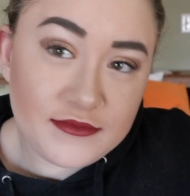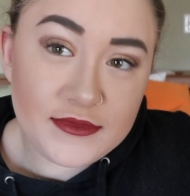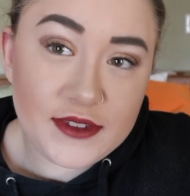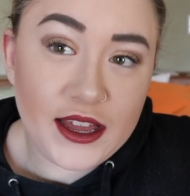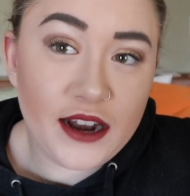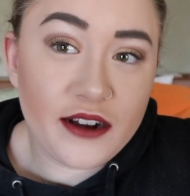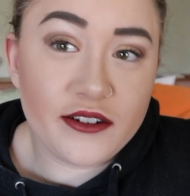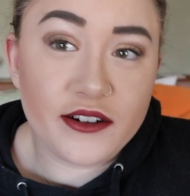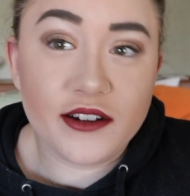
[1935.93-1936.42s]

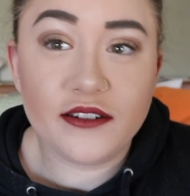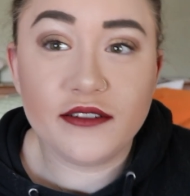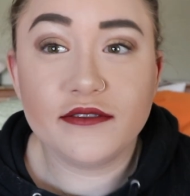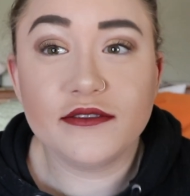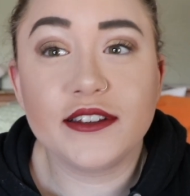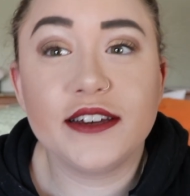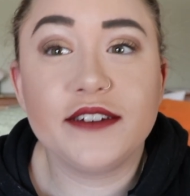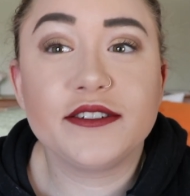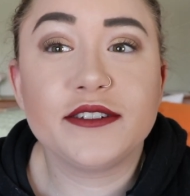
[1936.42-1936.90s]
I don't know,
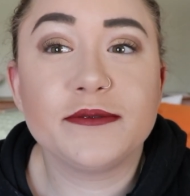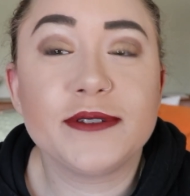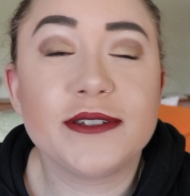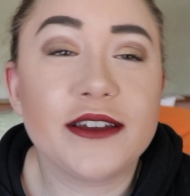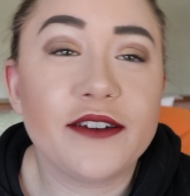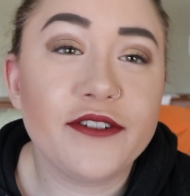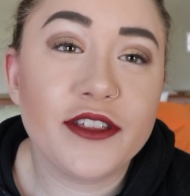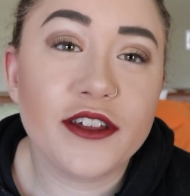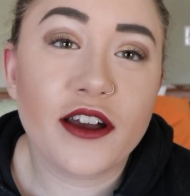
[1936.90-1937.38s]
leave some
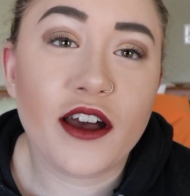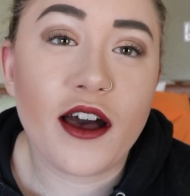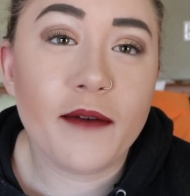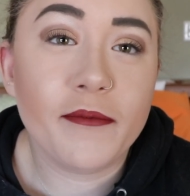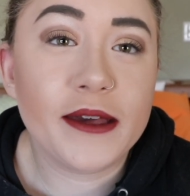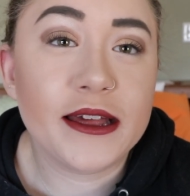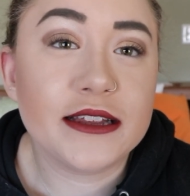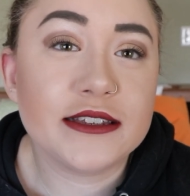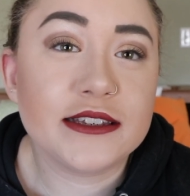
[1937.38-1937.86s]
stuff in the
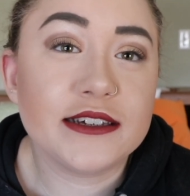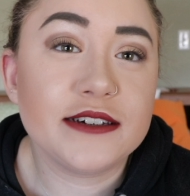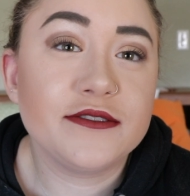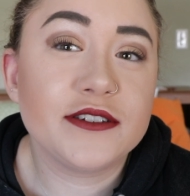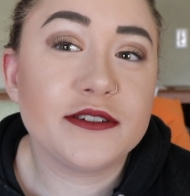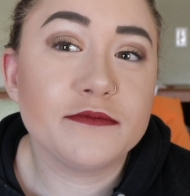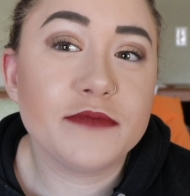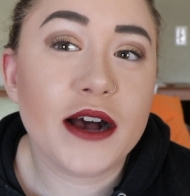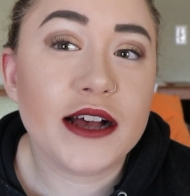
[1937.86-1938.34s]
comments, leave
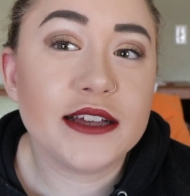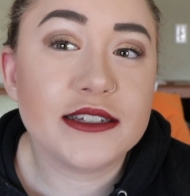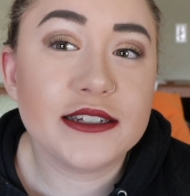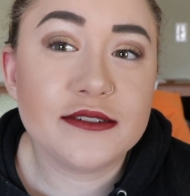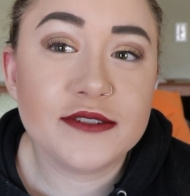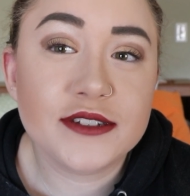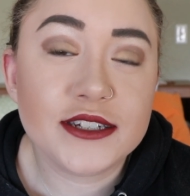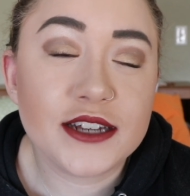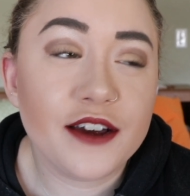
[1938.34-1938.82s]
some
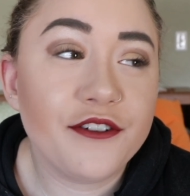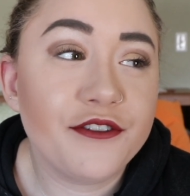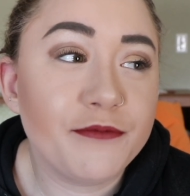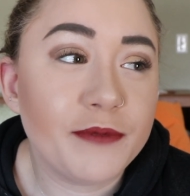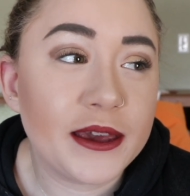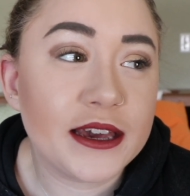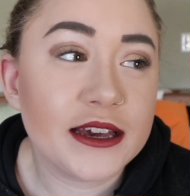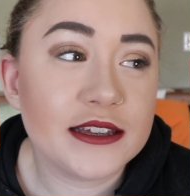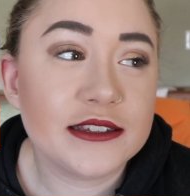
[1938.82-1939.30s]
positive stuff,
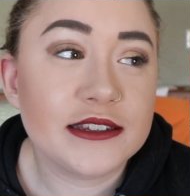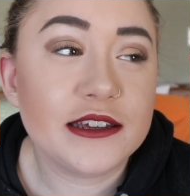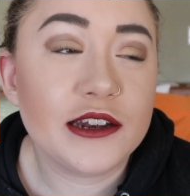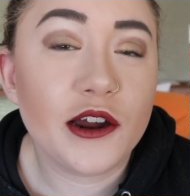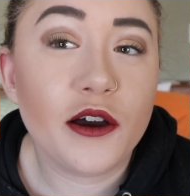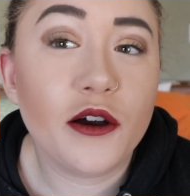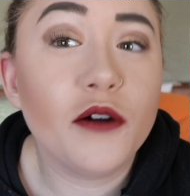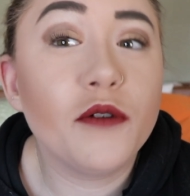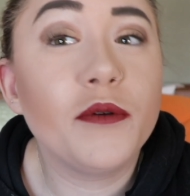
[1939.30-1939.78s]
because, you
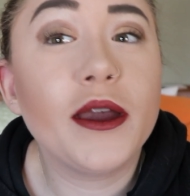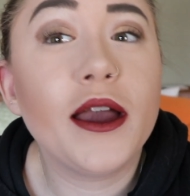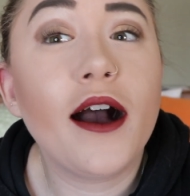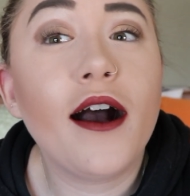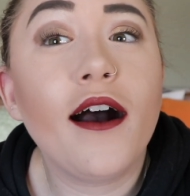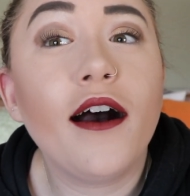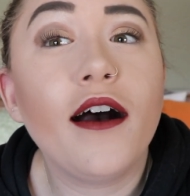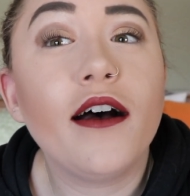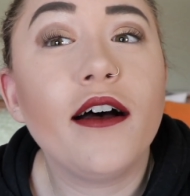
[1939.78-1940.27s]
know, we
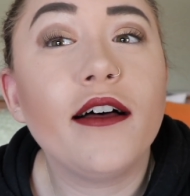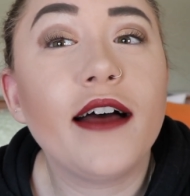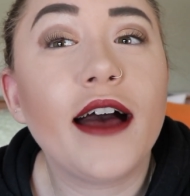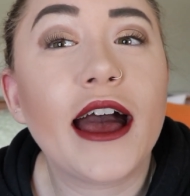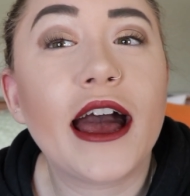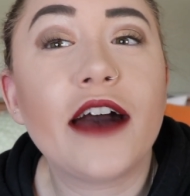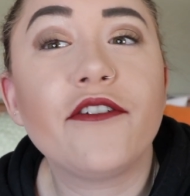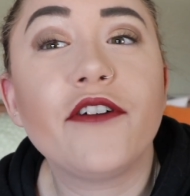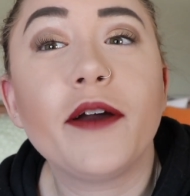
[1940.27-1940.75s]
all
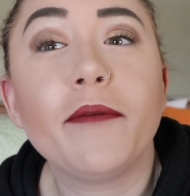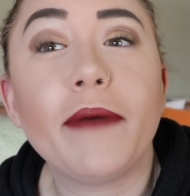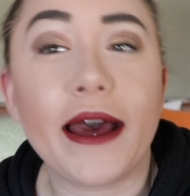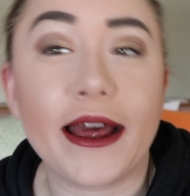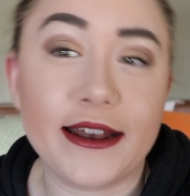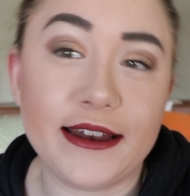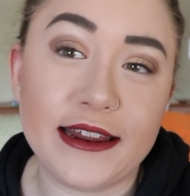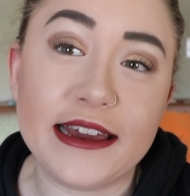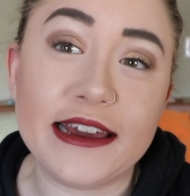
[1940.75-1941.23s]
have our
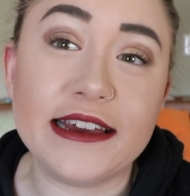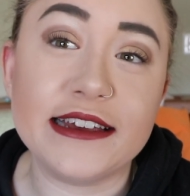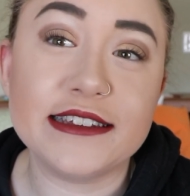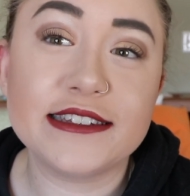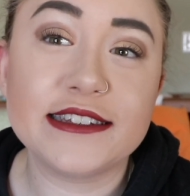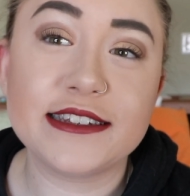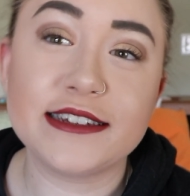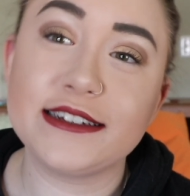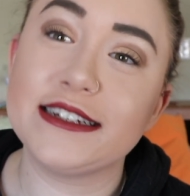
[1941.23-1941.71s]
bad
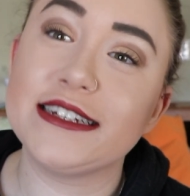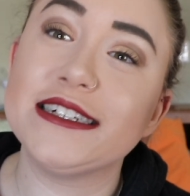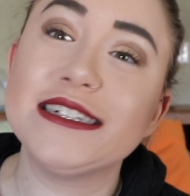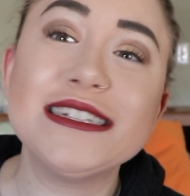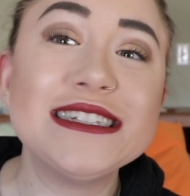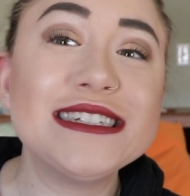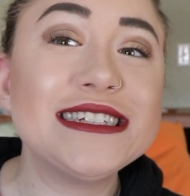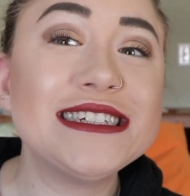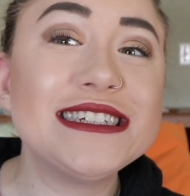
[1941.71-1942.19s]
days.
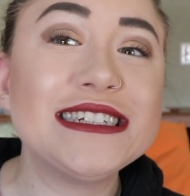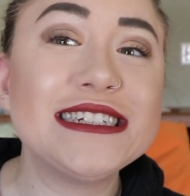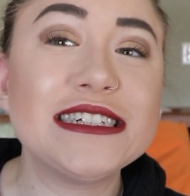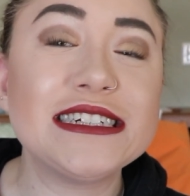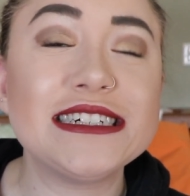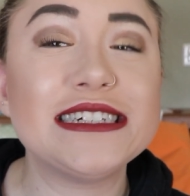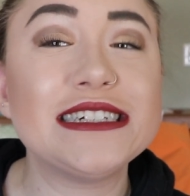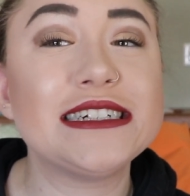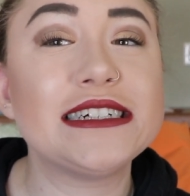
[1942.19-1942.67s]

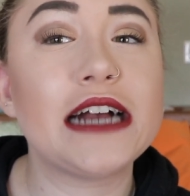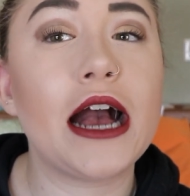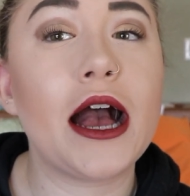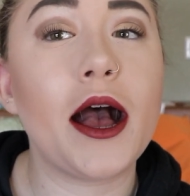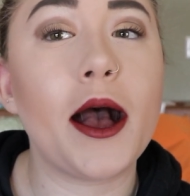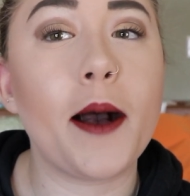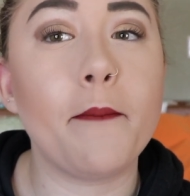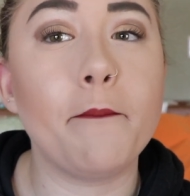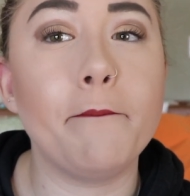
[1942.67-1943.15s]

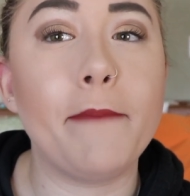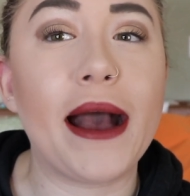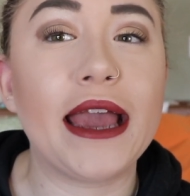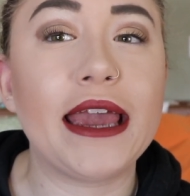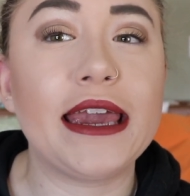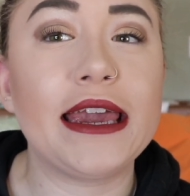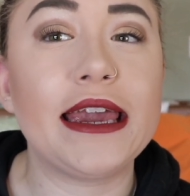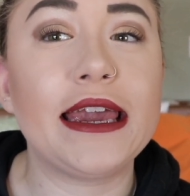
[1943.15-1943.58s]
Bye.